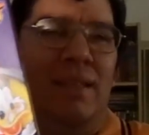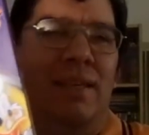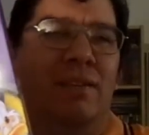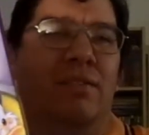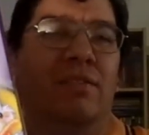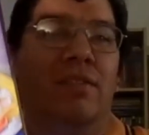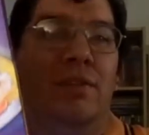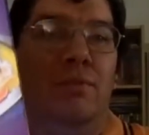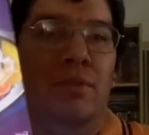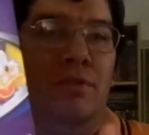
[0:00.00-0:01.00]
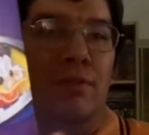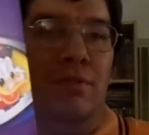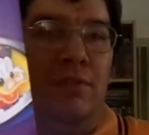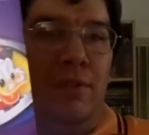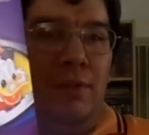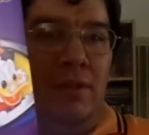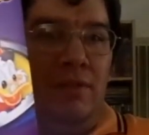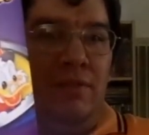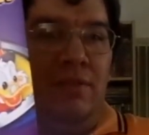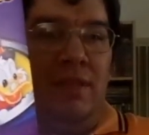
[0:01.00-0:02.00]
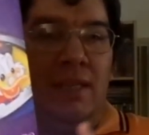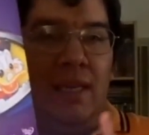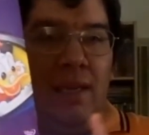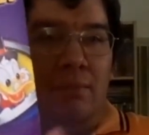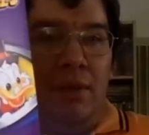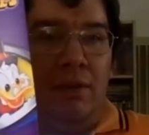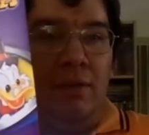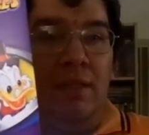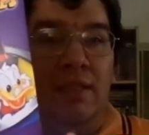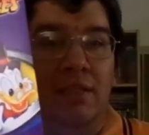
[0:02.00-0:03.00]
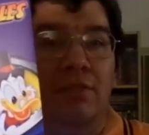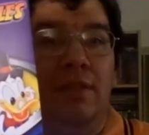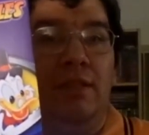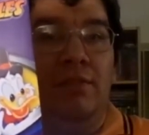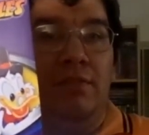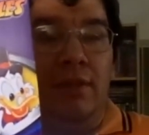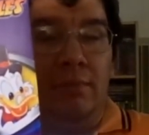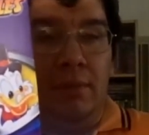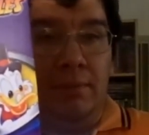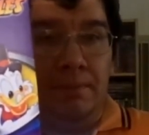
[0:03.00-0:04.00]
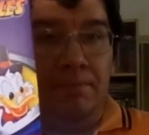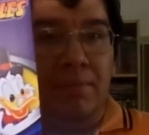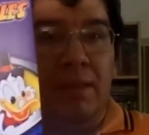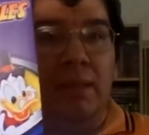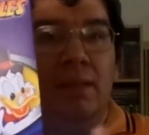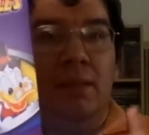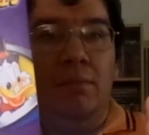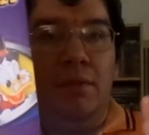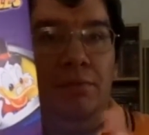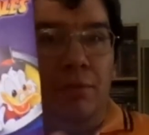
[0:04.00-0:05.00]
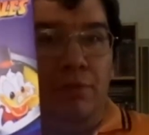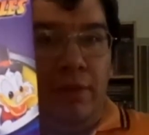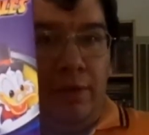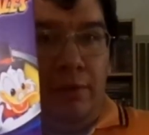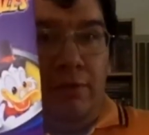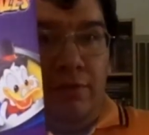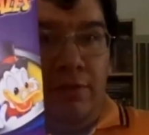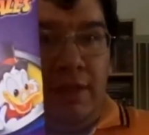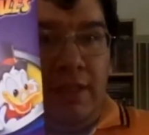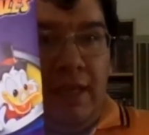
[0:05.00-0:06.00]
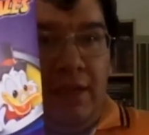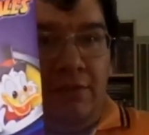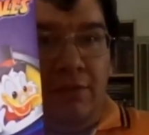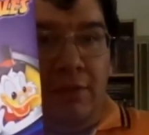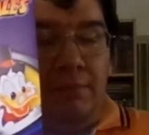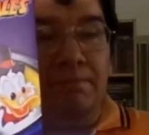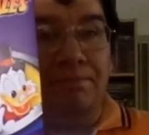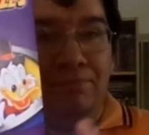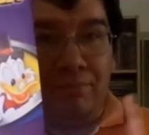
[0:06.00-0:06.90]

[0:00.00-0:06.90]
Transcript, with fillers: Now this is the original series that came out in 1987 when it first aired in syndication